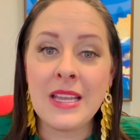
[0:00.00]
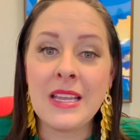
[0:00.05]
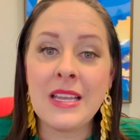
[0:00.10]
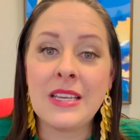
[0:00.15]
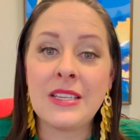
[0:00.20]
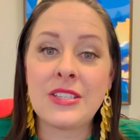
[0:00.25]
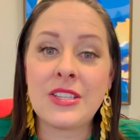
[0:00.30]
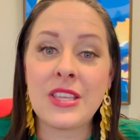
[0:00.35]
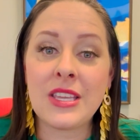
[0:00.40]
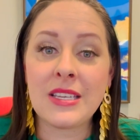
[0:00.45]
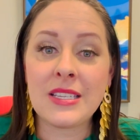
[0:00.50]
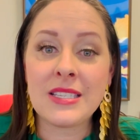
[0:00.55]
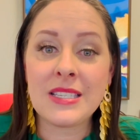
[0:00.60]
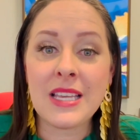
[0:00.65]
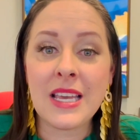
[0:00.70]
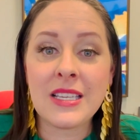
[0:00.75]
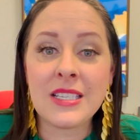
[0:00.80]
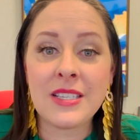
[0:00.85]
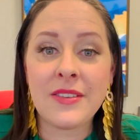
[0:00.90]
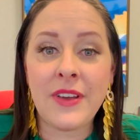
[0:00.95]
So the
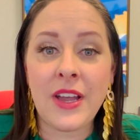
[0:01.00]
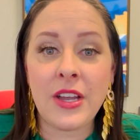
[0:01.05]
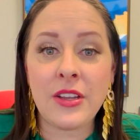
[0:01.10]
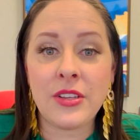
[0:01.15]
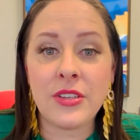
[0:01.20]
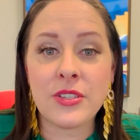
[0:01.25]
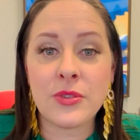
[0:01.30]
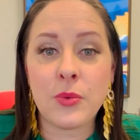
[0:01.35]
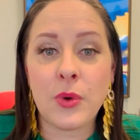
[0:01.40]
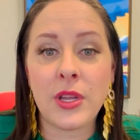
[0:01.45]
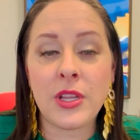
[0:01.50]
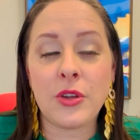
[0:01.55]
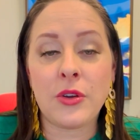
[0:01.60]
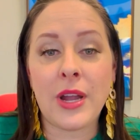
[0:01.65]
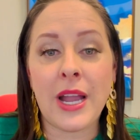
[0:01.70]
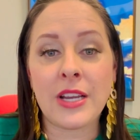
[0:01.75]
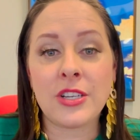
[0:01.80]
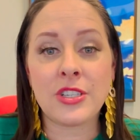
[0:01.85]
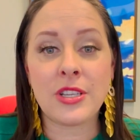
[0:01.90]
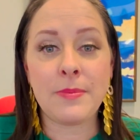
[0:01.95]
assessed value is what you're
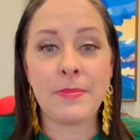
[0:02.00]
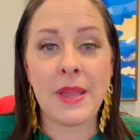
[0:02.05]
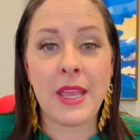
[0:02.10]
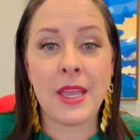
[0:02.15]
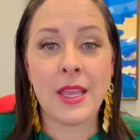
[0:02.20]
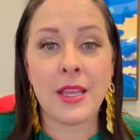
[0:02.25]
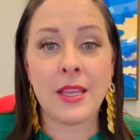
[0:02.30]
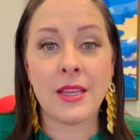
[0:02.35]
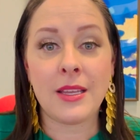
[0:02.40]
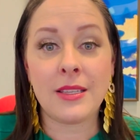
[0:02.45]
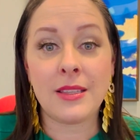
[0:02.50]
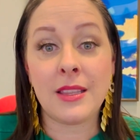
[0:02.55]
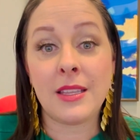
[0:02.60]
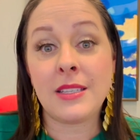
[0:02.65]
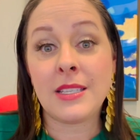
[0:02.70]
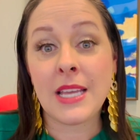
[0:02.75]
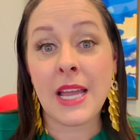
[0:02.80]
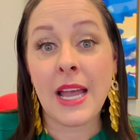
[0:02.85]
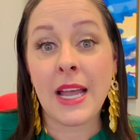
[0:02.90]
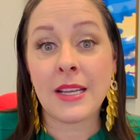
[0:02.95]
actually paying the
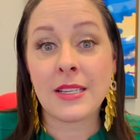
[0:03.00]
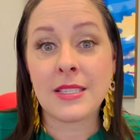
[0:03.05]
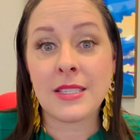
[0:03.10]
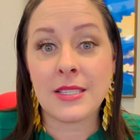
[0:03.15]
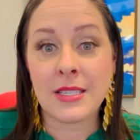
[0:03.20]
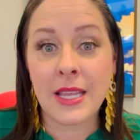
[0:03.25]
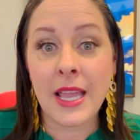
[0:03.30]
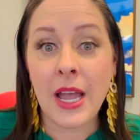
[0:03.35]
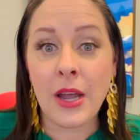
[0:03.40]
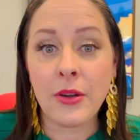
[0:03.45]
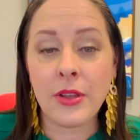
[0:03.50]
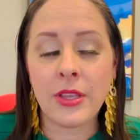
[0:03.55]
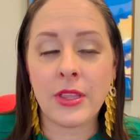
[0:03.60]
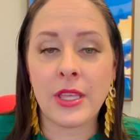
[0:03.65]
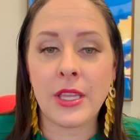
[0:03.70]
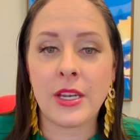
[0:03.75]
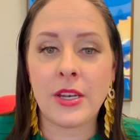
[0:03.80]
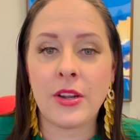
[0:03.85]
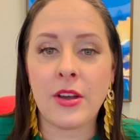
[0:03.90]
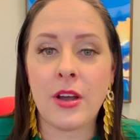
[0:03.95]
taxes
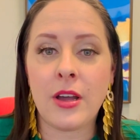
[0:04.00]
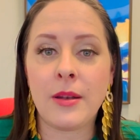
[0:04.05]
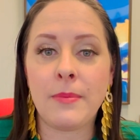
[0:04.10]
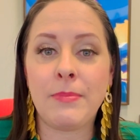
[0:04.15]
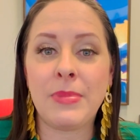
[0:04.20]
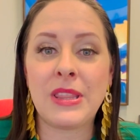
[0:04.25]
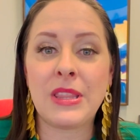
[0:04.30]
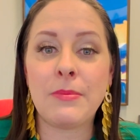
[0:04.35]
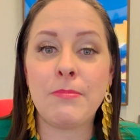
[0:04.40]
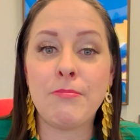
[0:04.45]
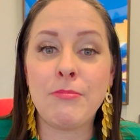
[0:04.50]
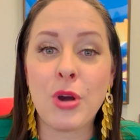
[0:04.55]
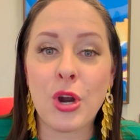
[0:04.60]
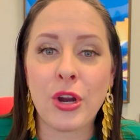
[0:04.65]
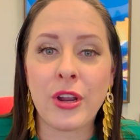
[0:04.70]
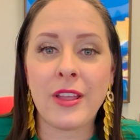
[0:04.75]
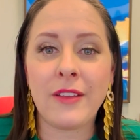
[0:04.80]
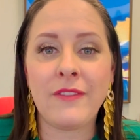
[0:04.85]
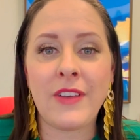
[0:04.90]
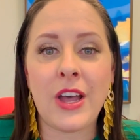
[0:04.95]
calculated on, but the
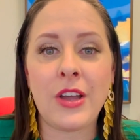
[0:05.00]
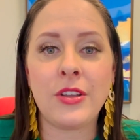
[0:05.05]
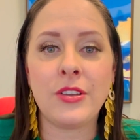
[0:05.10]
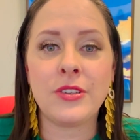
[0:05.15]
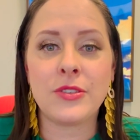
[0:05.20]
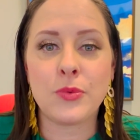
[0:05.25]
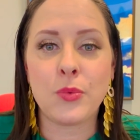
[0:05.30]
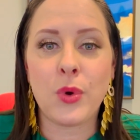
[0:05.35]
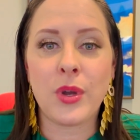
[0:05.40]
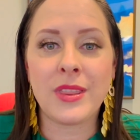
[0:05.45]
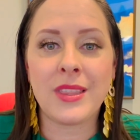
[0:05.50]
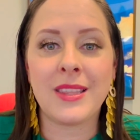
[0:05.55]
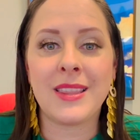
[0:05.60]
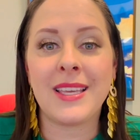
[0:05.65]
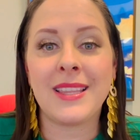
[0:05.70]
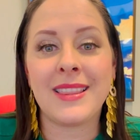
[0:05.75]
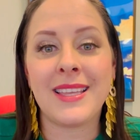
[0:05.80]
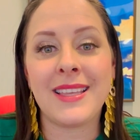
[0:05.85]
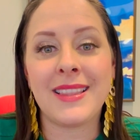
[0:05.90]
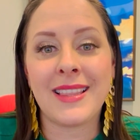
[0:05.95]
market value is what that
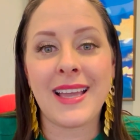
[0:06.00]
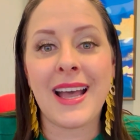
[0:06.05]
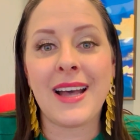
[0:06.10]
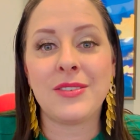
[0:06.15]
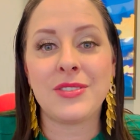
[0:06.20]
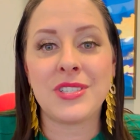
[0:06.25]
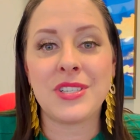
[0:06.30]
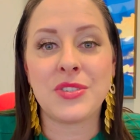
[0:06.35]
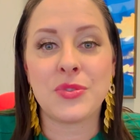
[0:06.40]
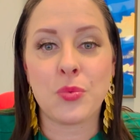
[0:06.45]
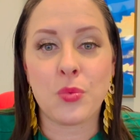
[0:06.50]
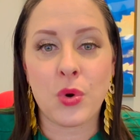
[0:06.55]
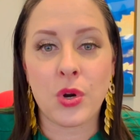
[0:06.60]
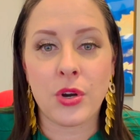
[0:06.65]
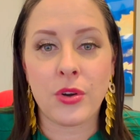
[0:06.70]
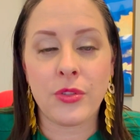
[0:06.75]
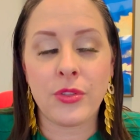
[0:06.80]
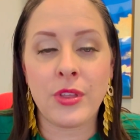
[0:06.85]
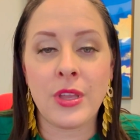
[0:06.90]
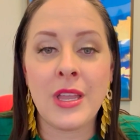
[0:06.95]
they think the house is
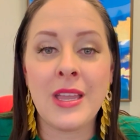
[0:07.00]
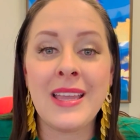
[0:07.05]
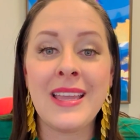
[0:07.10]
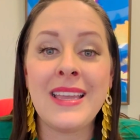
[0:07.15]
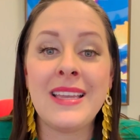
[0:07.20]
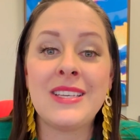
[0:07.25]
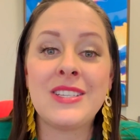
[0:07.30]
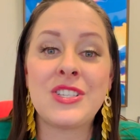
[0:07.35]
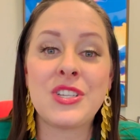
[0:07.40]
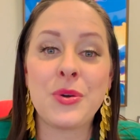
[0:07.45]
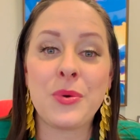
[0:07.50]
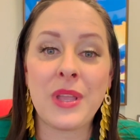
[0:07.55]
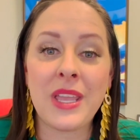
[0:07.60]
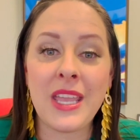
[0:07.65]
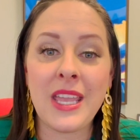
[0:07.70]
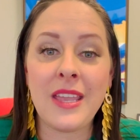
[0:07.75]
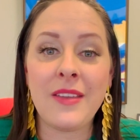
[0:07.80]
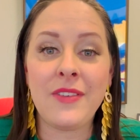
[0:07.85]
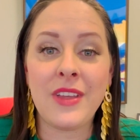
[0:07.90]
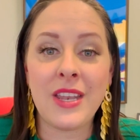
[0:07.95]
worth. So
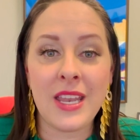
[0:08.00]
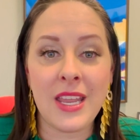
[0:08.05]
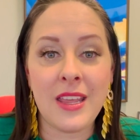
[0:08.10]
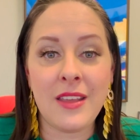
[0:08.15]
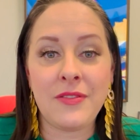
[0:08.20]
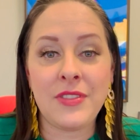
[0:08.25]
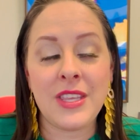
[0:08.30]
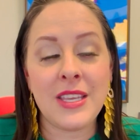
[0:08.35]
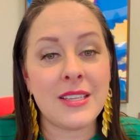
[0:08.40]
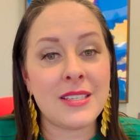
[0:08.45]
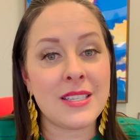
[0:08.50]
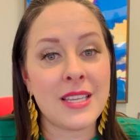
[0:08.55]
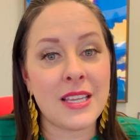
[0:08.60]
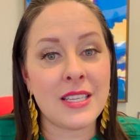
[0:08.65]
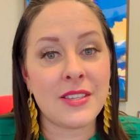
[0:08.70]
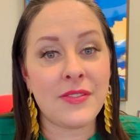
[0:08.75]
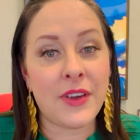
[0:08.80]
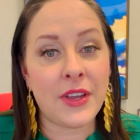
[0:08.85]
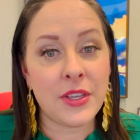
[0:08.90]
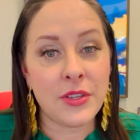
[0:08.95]
even if the
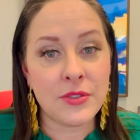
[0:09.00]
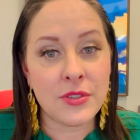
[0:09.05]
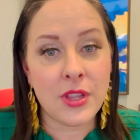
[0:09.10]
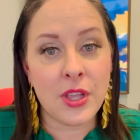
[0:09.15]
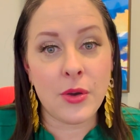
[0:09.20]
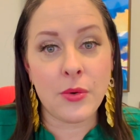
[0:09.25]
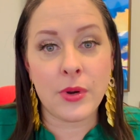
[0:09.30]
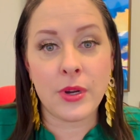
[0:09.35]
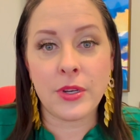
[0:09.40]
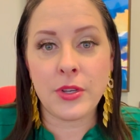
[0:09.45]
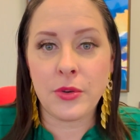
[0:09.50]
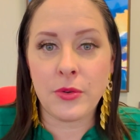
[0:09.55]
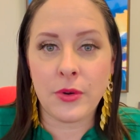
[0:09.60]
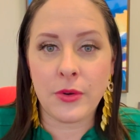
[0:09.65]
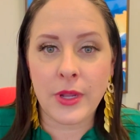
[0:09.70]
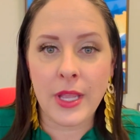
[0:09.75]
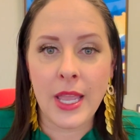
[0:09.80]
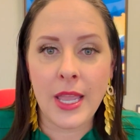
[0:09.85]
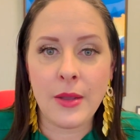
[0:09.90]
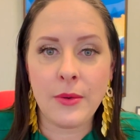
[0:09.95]
assessed value is lower and you're
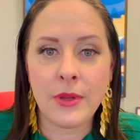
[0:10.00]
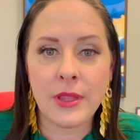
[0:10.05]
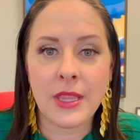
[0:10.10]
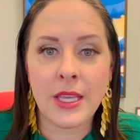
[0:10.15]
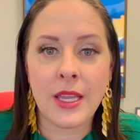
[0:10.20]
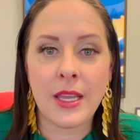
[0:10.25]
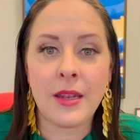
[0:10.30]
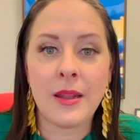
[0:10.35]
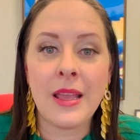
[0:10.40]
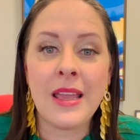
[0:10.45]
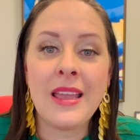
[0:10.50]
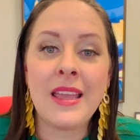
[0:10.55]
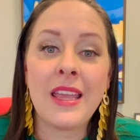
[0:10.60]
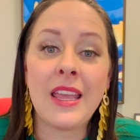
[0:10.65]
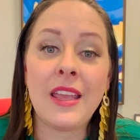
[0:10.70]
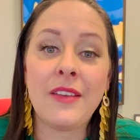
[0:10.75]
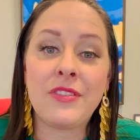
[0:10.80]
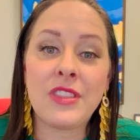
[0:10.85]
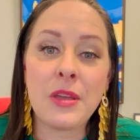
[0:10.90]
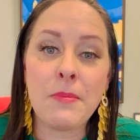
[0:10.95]
okay with it,
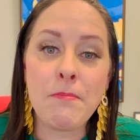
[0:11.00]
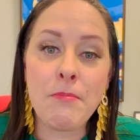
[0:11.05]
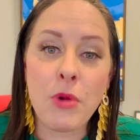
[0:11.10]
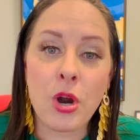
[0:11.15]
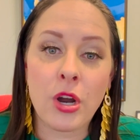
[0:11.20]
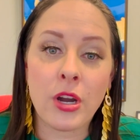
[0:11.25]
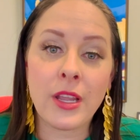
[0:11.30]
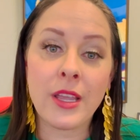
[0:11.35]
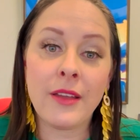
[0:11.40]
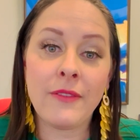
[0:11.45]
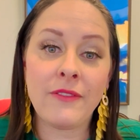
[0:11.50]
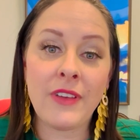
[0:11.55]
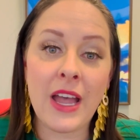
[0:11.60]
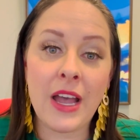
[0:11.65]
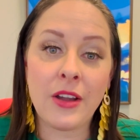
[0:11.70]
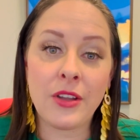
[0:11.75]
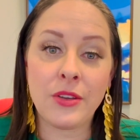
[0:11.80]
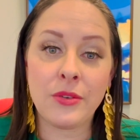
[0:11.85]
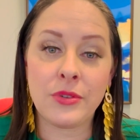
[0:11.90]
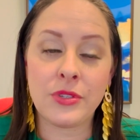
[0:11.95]
if the market
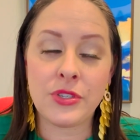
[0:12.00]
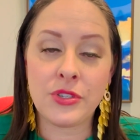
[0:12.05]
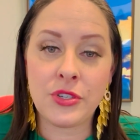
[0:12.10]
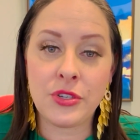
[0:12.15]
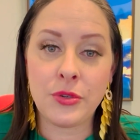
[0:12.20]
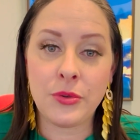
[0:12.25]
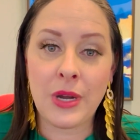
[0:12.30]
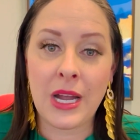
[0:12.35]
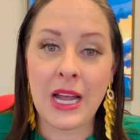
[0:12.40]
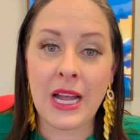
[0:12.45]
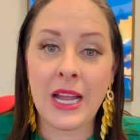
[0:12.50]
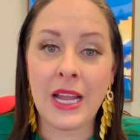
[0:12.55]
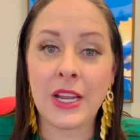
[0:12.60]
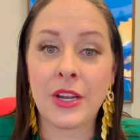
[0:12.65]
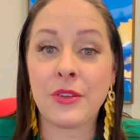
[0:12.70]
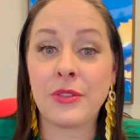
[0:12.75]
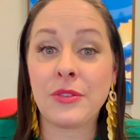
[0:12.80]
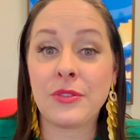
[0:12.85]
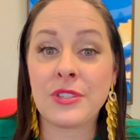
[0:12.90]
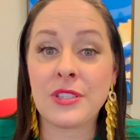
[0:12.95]
value is too high
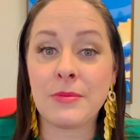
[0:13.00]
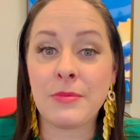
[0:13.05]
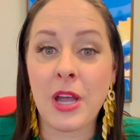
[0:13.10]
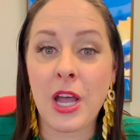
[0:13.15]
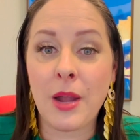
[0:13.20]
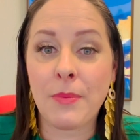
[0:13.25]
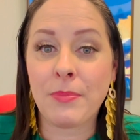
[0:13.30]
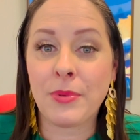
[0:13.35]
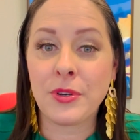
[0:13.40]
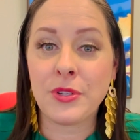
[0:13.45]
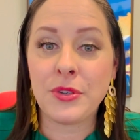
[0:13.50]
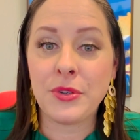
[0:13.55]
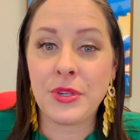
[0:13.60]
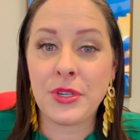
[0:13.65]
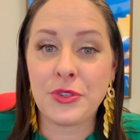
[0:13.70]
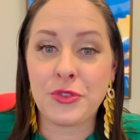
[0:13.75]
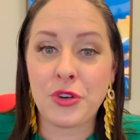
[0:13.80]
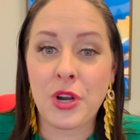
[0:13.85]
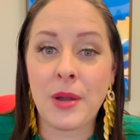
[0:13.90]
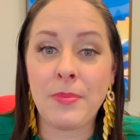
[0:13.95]
or there's some
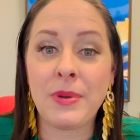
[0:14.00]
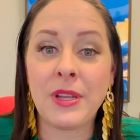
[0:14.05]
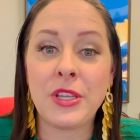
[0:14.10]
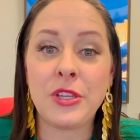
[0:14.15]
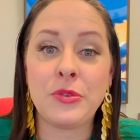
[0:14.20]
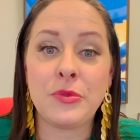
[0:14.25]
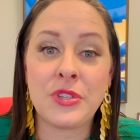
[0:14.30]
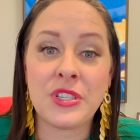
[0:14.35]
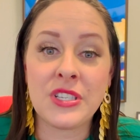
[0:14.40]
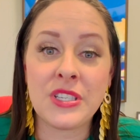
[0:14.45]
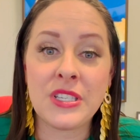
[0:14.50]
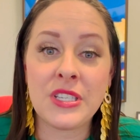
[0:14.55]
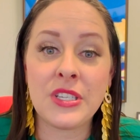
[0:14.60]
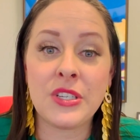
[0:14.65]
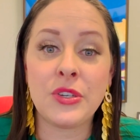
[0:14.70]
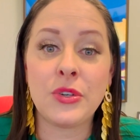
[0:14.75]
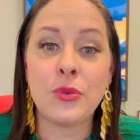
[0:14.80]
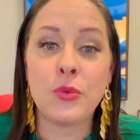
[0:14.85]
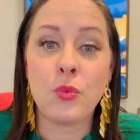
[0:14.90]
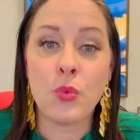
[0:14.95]
opportunity to drop it, you
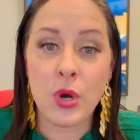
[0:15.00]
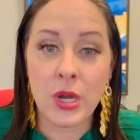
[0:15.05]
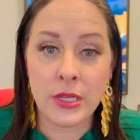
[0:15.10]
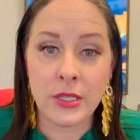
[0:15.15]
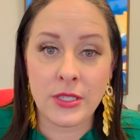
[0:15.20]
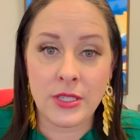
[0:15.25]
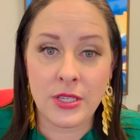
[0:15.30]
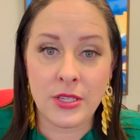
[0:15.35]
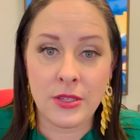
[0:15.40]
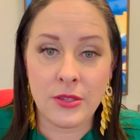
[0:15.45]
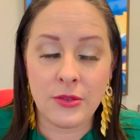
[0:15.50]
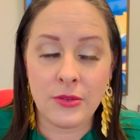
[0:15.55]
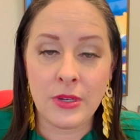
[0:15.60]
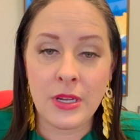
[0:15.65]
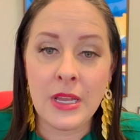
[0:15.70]
still want to.